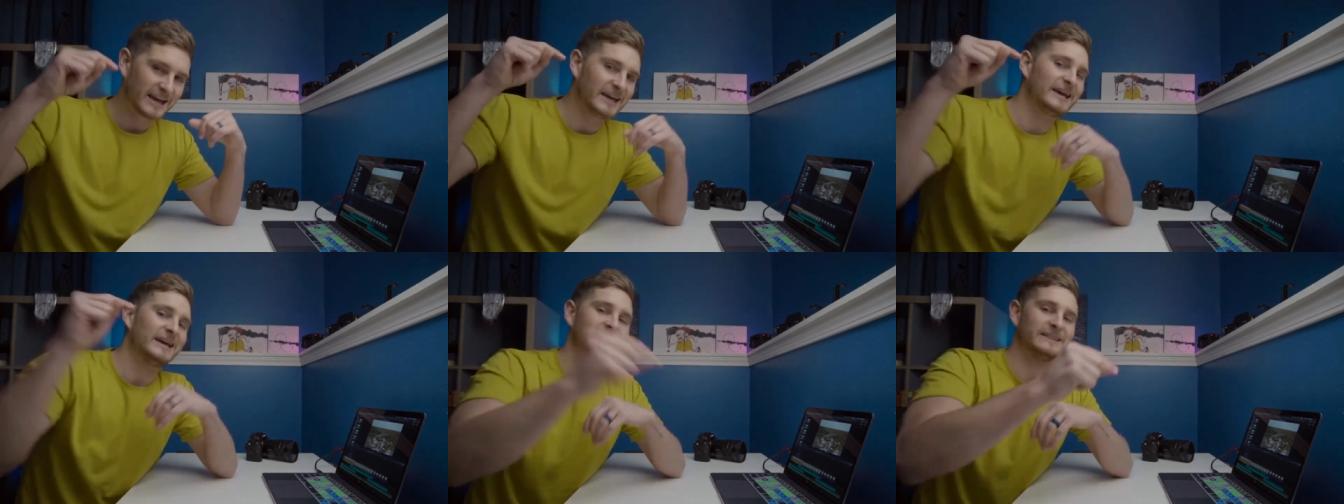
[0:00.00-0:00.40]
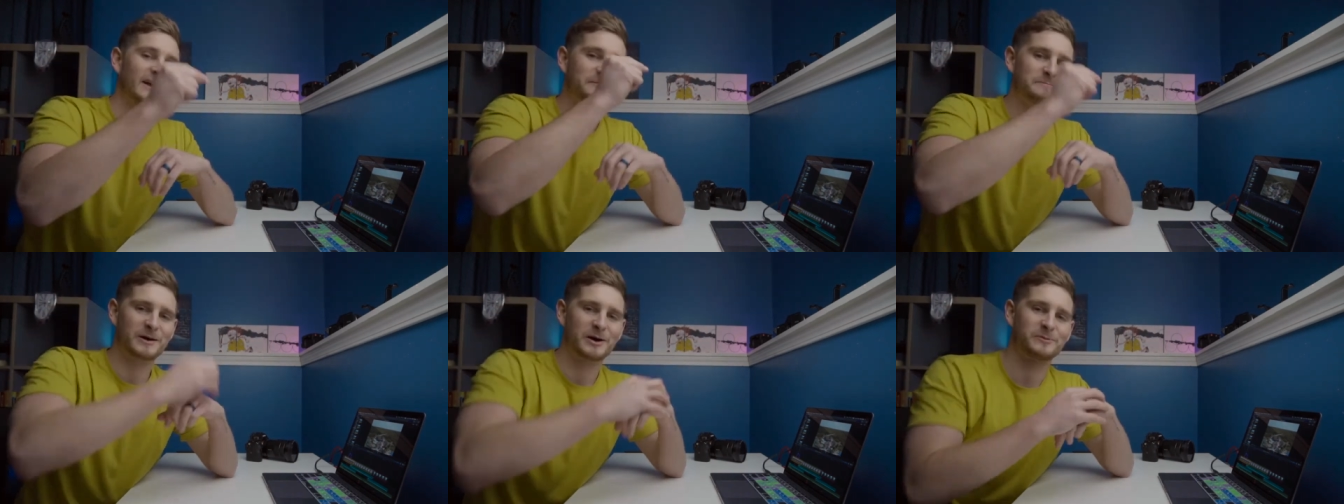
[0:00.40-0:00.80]
hit
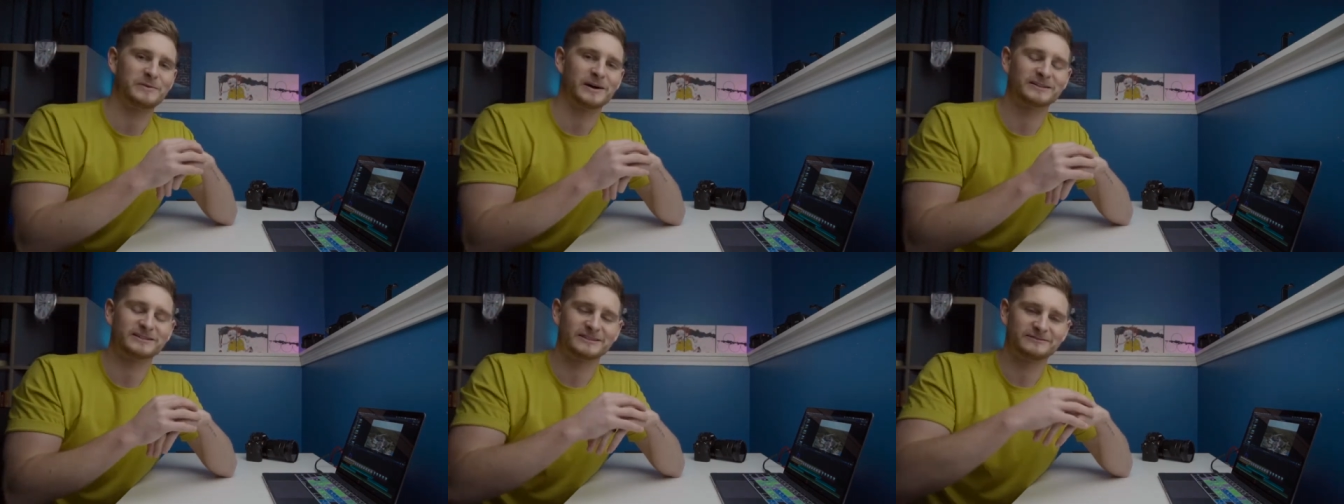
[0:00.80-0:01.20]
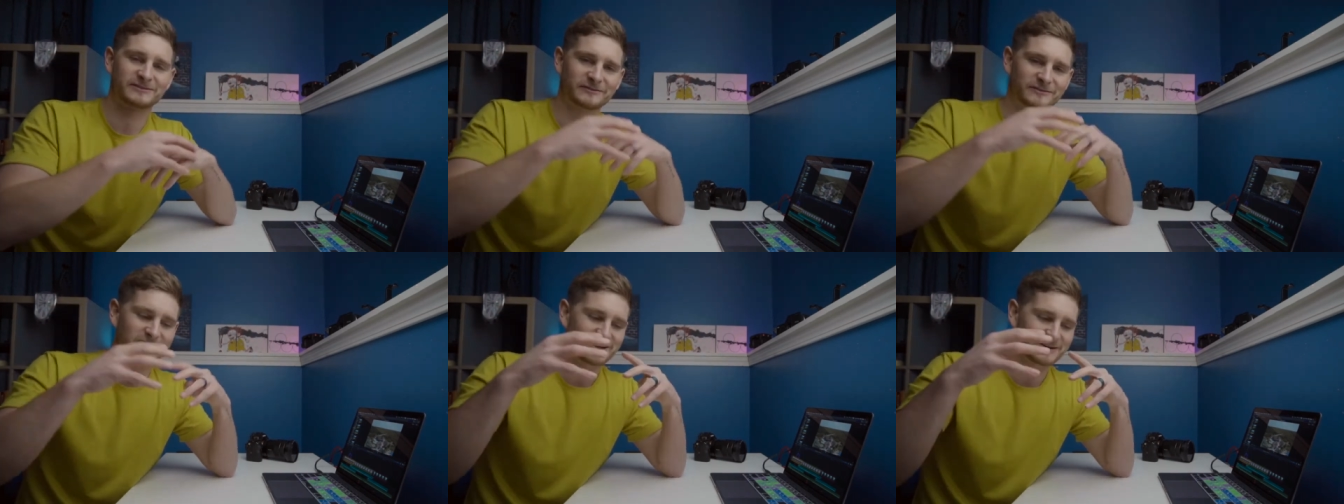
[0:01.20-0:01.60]
that bell button for
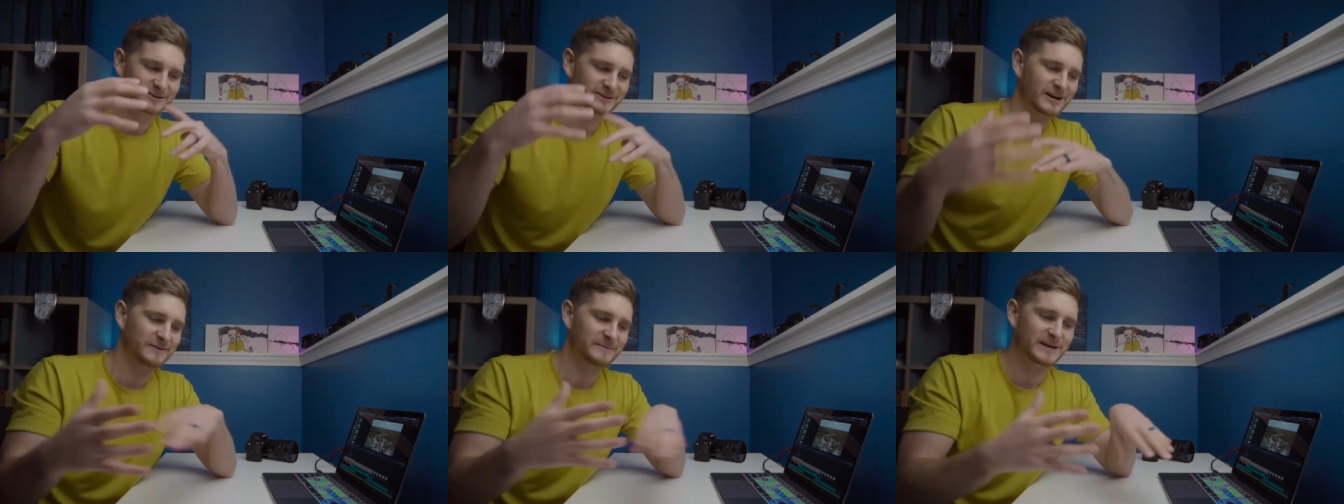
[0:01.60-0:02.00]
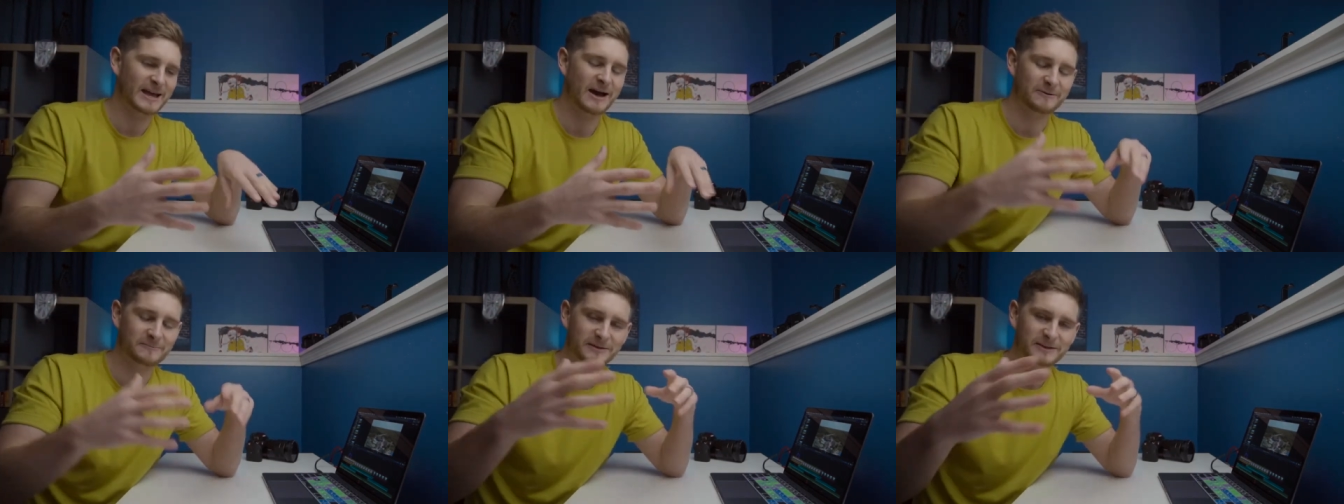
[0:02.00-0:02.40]
videos coming
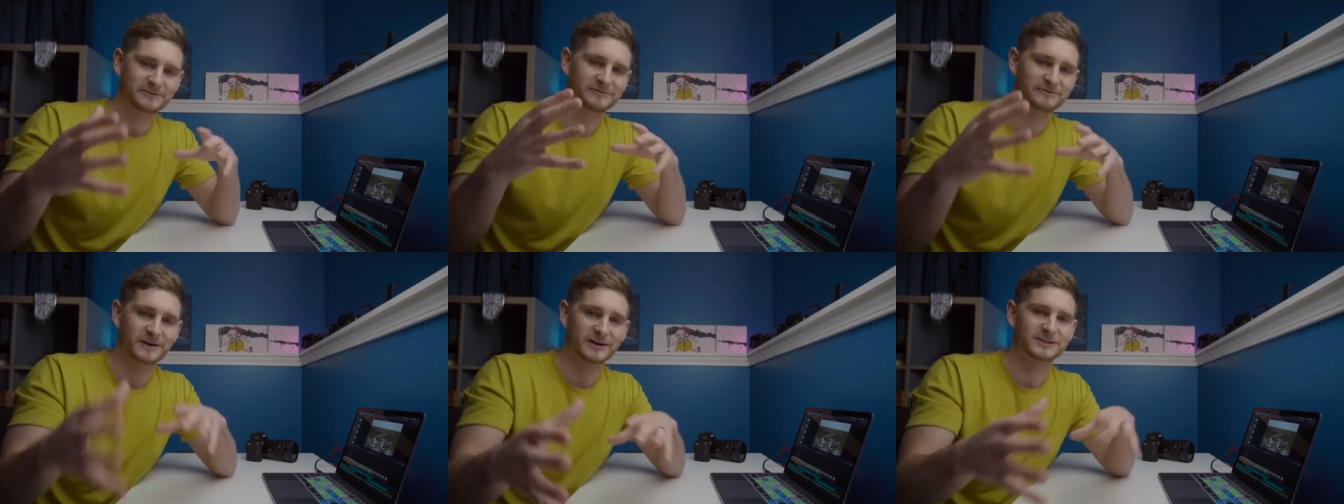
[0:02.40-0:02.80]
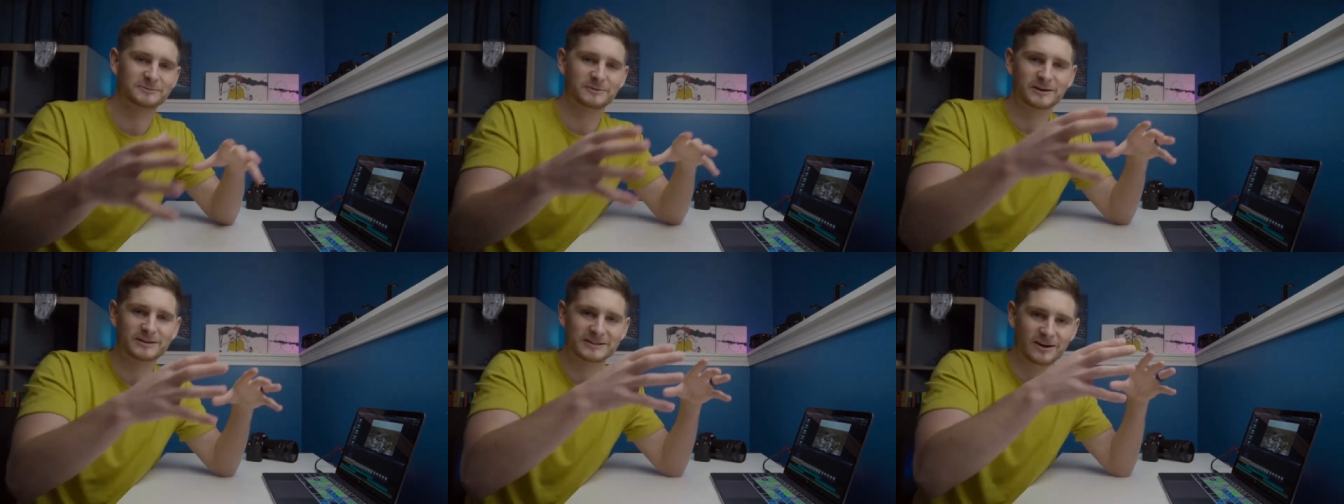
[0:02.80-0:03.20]
out and be the first
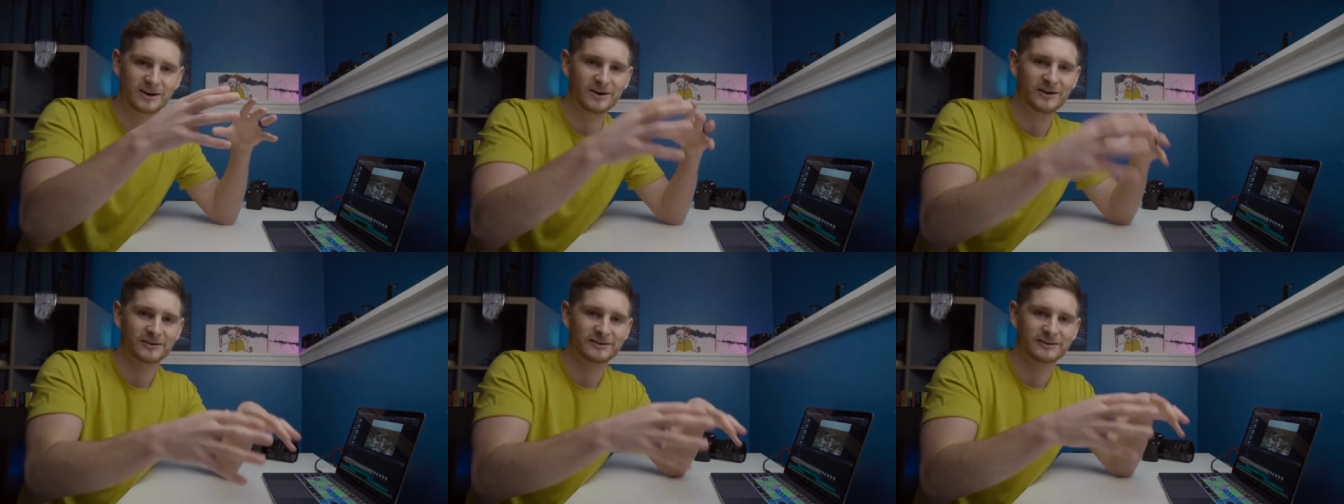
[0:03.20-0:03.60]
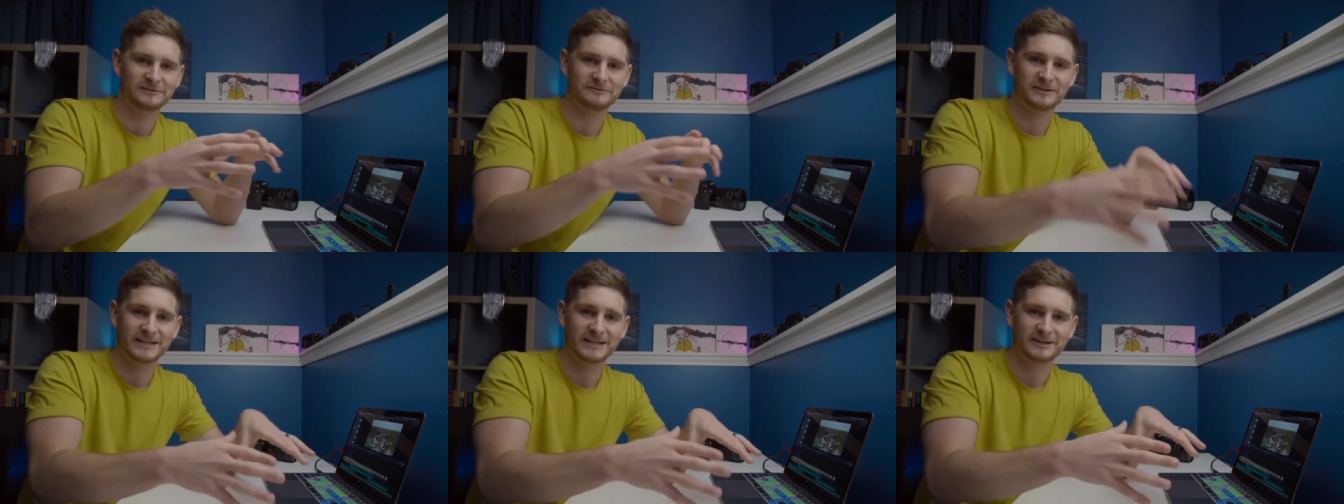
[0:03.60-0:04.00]
ones on the
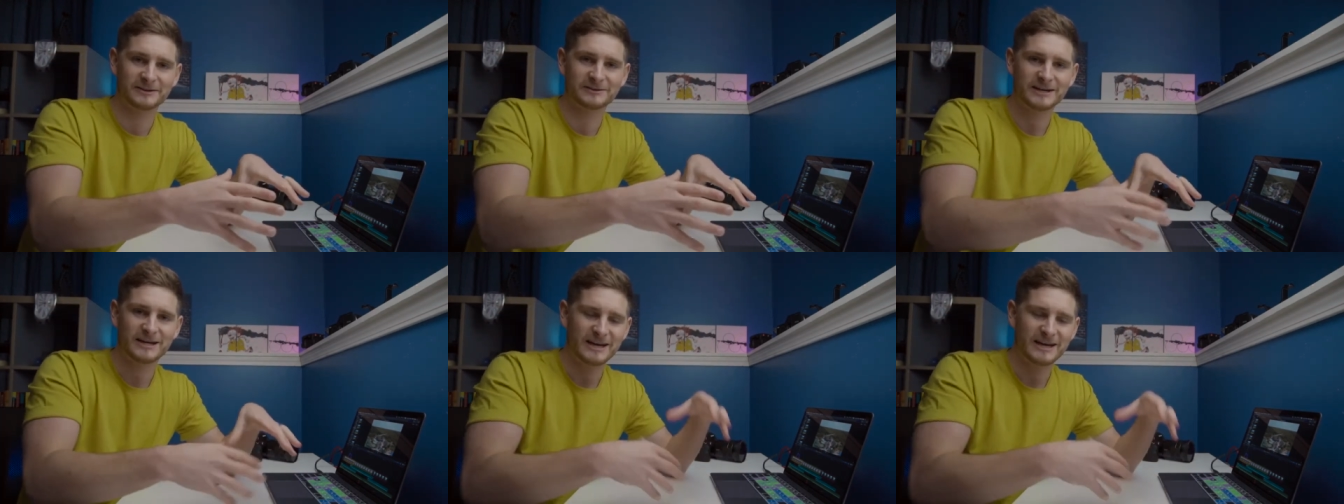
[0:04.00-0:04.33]
video.